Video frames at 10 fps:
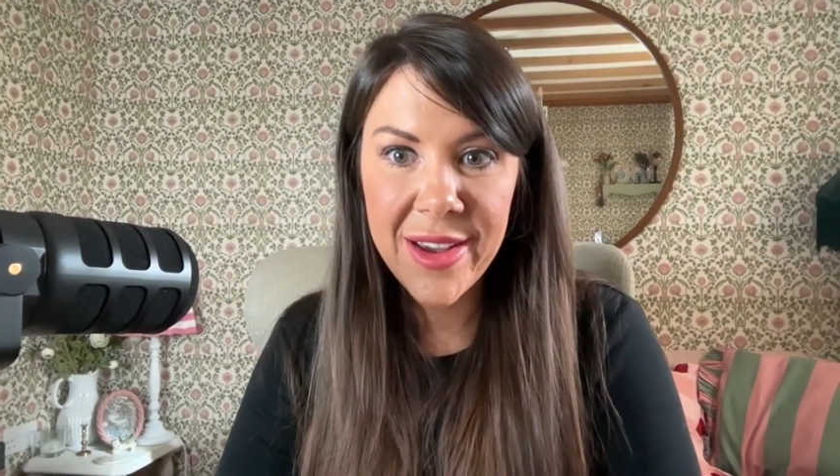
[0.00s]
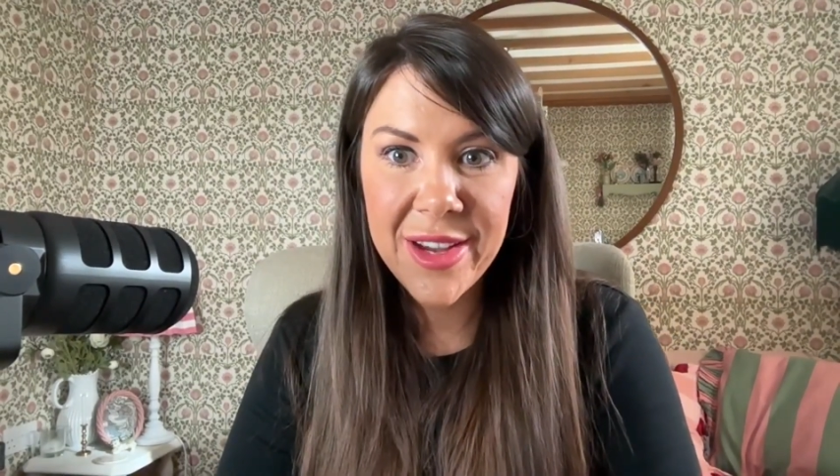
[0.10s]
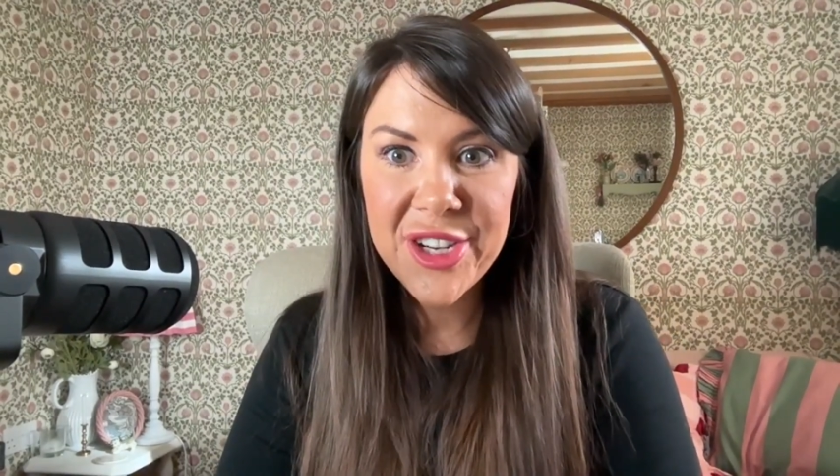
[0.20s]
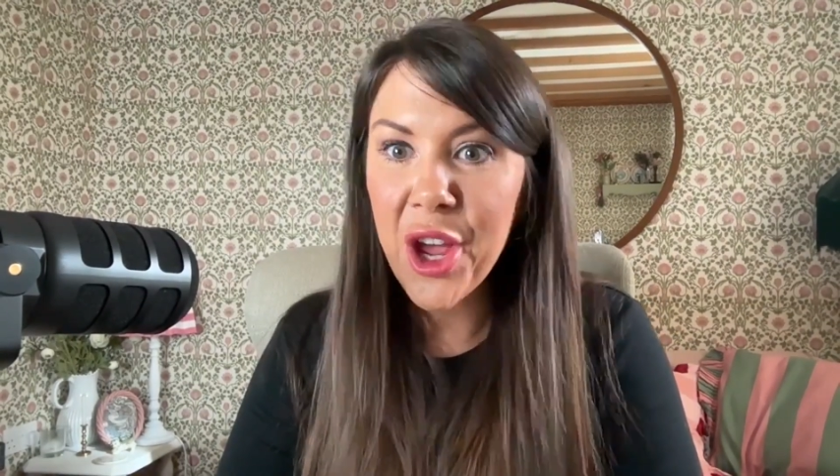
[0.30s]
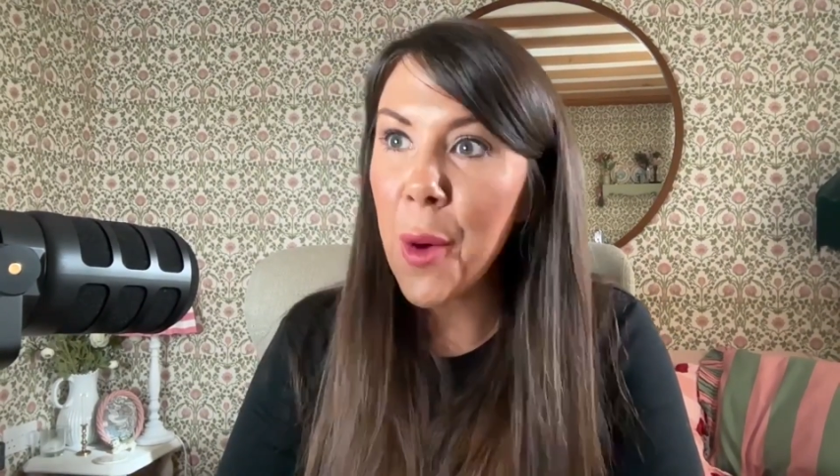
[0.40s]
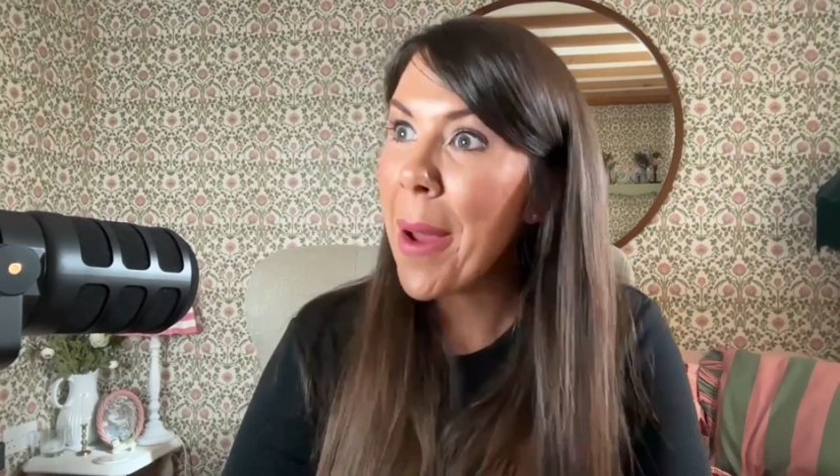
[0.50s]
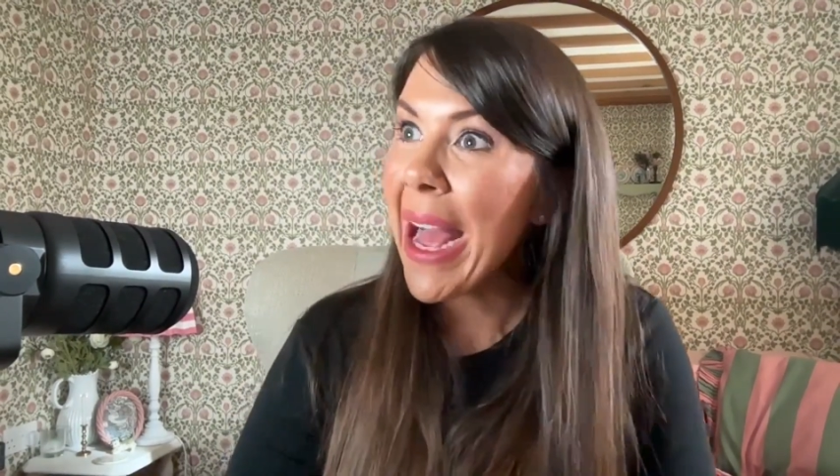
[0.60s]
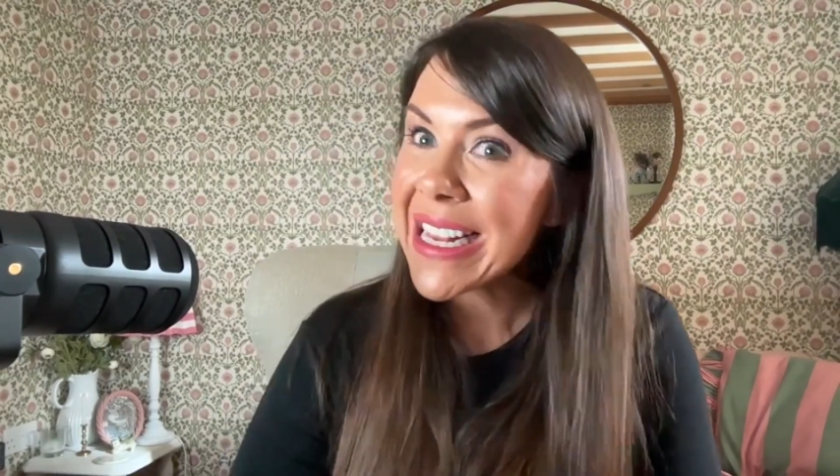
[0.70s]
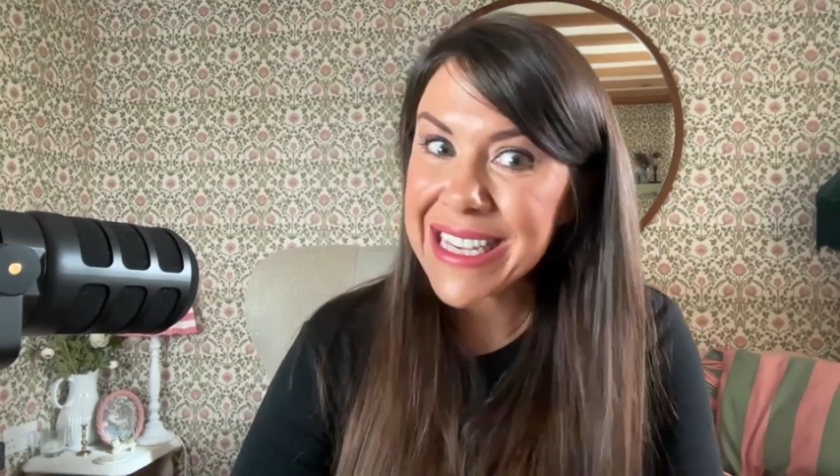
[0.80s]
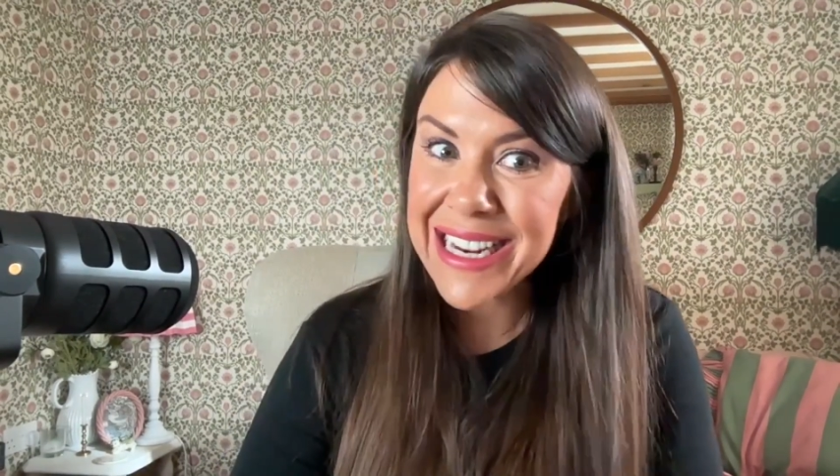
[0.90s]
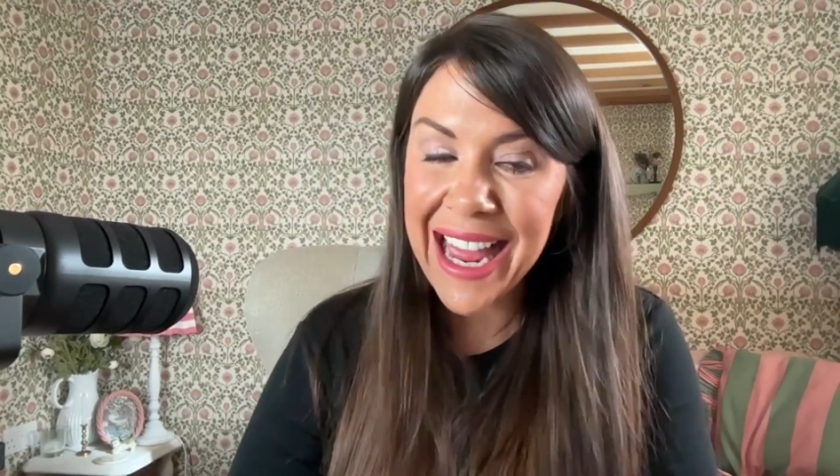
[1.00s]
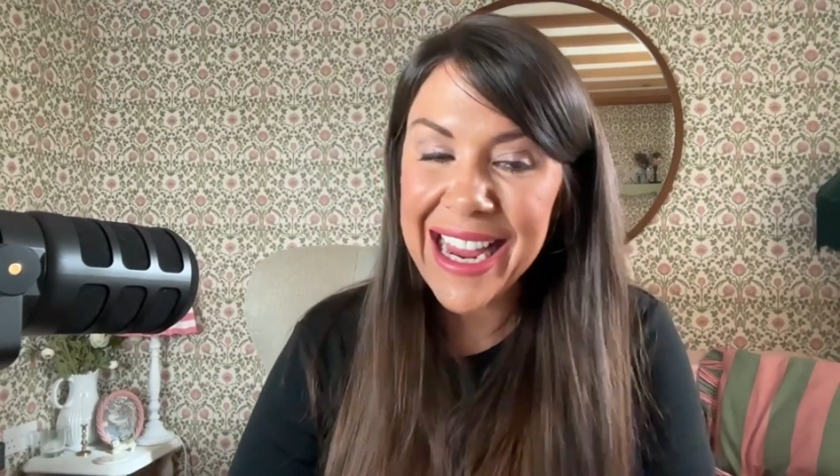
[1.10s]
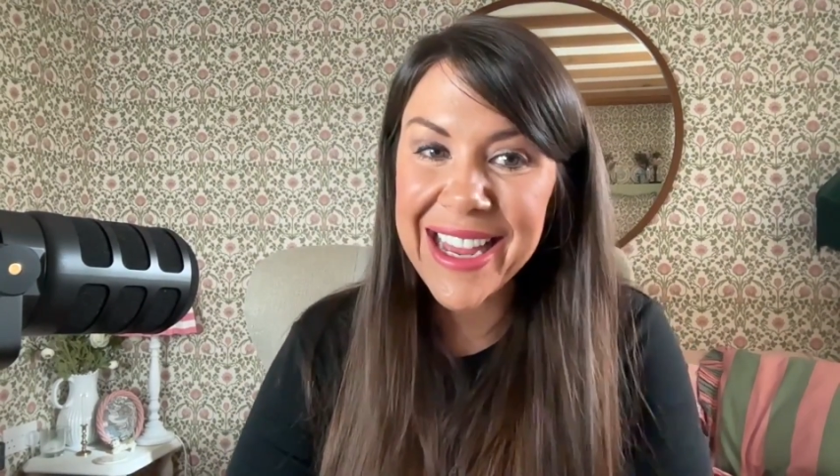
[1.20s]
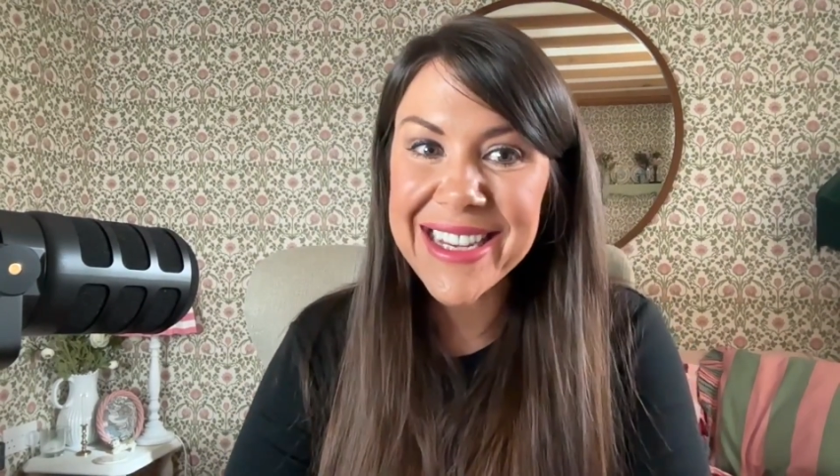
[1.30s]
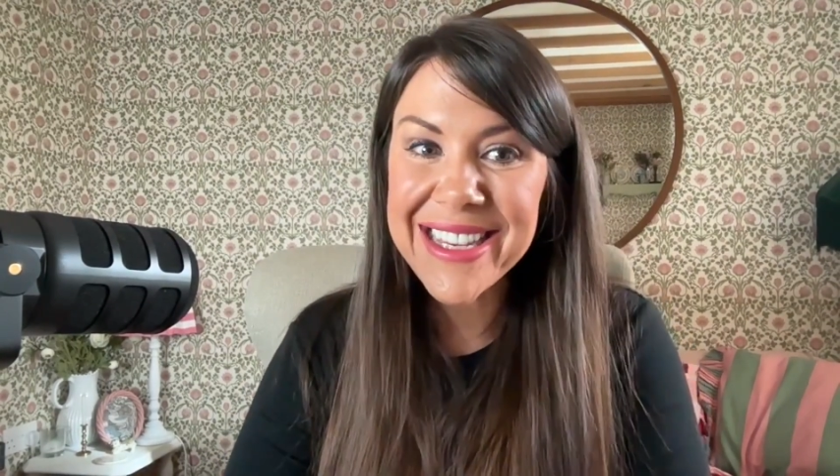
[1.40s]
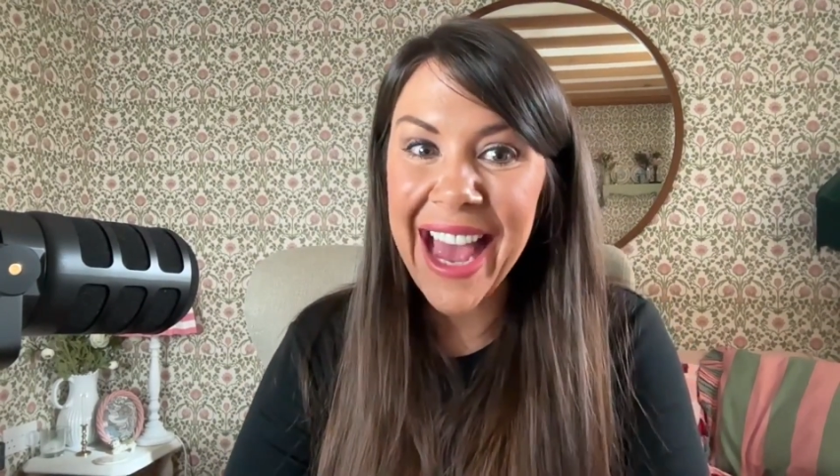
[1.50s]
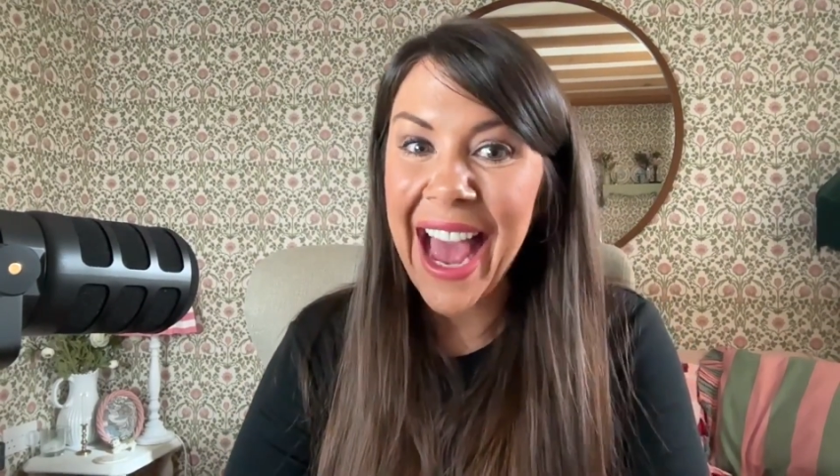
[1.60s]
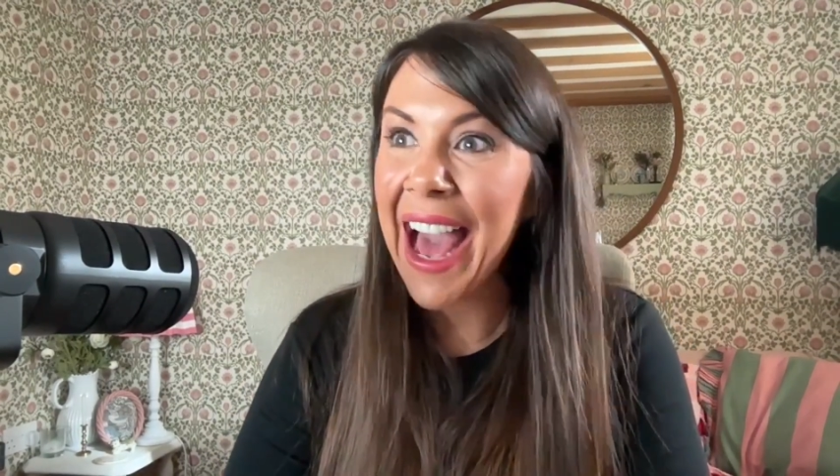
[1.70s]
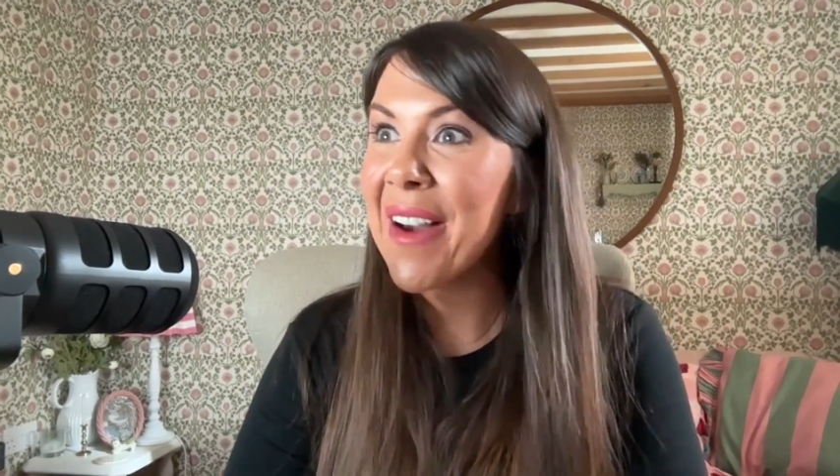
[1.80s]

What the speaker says: to your past clients that are